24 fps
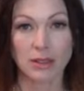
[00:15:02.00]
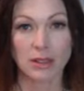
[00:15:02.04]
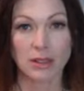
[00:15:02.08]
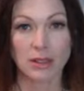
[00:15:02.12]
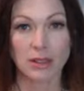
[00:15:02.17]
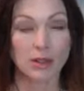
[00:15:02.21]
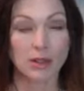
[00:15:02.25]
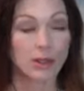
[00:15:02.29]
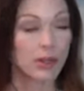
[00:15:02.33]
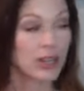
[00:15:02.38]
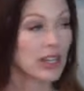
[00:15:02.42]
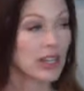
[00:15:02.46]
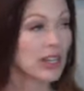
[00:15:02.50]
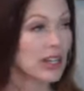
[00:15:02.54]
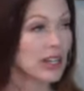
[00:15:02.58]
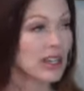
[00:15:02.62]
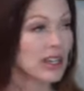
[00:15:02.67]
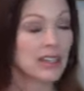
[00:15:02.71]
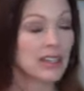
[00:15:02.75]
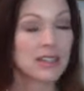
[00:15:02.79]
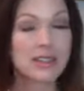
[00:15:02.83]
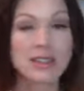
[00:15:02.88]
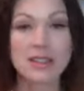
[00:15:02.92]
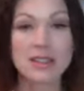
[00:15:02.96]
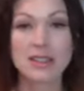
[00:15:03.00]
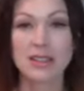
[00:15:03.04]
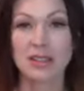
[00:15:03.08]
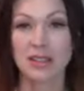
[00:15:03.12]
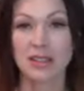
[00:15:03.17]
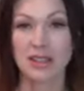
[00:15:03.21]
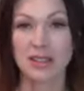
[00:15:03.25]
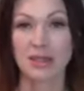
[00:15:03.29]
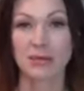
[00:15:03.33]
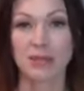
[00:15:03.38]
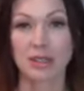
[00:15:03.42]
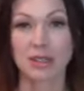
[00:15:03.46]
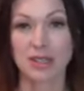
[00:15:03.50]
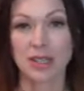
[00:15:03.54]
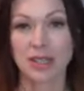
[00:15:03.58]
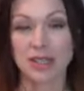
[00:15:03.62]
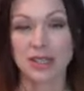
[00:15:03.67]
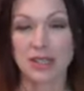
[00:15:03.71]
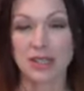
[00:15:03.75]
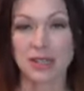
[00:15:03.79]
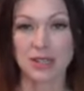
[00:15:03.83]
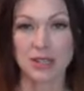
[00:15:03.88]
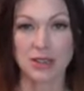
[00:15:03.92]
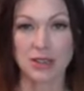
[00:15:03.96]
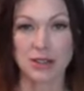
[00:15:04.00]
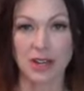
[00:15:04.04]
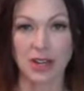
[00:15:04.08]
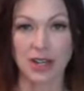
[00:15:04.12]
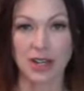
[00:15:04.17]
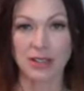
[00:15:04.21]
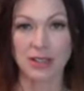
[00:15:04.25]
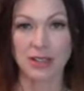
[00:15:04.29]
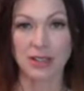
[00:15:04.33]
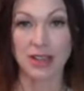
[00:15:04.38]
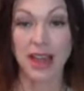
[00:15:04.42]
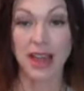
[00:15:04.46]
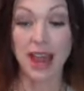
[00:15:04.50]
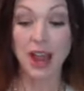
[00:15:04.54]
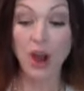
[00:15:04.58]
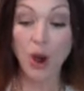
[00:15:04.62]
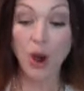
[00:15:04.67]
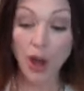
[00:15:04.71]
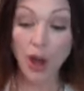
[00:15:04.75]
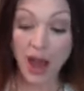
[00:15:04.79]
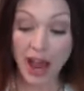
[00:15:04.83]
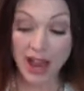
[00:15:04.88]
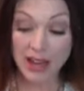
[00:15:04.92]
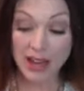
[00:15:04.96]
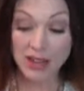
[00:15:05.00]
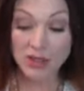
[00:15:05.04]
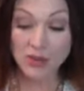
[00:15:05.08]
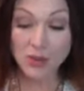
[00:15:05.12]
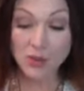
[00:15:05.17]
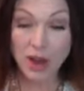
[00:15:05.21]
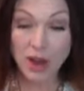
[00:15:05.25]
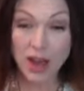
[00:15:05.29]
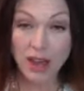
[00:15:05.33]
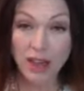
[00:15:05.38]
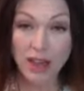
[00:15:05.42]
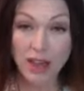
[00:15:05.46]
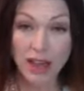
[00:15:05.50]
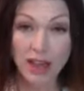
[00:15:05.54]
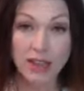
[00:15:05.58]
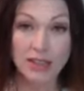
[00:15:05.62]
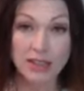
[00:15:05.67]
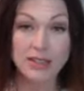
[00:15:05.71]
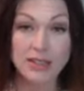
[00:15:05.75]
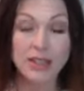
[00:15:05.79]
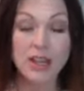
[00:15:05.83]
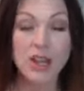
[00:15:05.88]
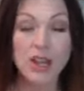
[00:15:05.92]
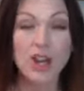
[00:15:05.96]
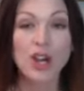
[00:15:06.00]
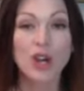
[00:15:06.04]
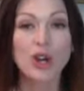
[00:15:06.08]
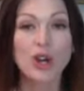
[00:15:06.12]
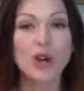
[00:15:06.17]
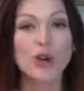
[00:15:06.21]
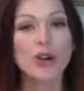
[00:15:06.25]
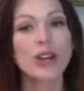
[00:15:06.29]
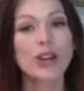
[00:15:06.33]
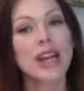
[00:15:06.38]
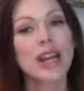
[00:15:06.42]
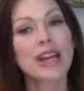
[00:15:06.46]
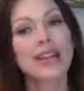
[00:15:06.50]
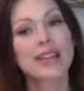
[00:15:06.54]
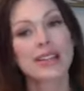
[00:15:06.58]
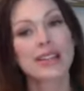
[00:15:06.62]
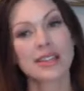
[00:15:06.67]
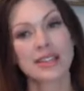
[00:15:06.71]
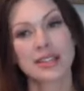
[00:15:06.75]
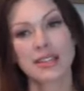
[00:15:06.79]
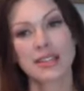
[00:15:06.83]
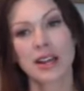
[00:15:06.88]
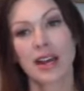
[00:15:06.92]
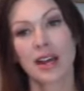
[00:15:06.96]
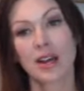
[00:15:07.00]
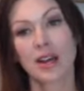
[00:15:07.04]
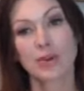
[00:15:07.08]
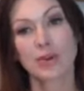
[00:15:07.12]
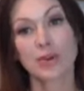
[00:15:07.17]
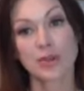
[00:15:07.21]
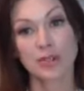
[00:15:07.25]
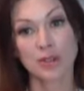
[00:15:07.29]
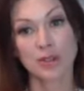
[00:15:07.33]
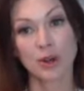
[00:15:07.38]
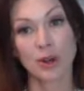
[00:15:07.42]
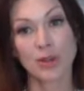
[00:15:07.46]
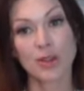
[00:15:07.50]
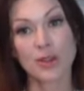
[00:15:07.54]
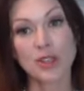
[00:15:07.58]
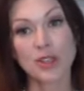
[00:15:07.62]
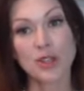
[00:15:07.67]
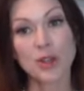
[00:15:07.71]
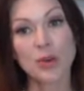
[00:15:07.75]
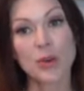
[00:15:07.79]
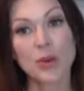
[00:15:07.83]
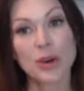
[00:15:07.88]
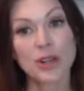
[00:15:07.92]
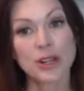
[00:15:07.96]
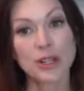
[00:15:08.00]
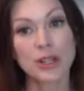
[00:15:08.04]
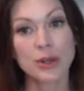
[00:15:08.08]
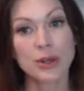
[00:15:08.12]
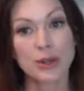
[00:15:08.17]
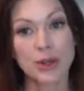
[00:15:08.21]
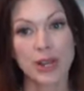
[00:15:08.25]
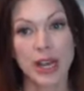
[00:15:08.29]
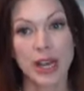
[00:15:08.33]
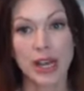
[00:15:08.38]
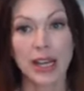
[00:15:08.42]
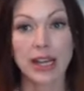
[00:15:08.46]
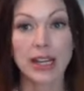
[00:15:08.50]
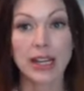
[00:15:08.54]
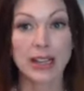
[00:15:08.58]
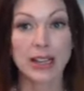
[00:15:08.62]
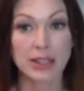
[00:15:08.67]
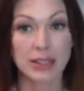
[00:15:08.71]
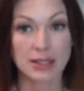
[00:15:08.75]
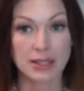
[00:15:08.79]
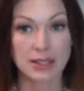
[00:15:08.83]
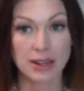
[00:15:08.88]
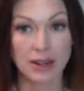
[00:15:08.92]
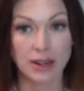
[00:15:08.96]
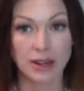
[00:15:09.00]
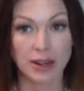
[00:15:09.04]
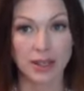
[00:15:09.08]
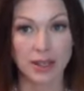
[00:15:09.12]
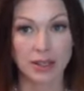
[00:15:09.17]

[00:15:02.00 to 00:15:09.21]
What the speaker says: you'll instantly release the stress, as well as create the desired result that you want to create in this area.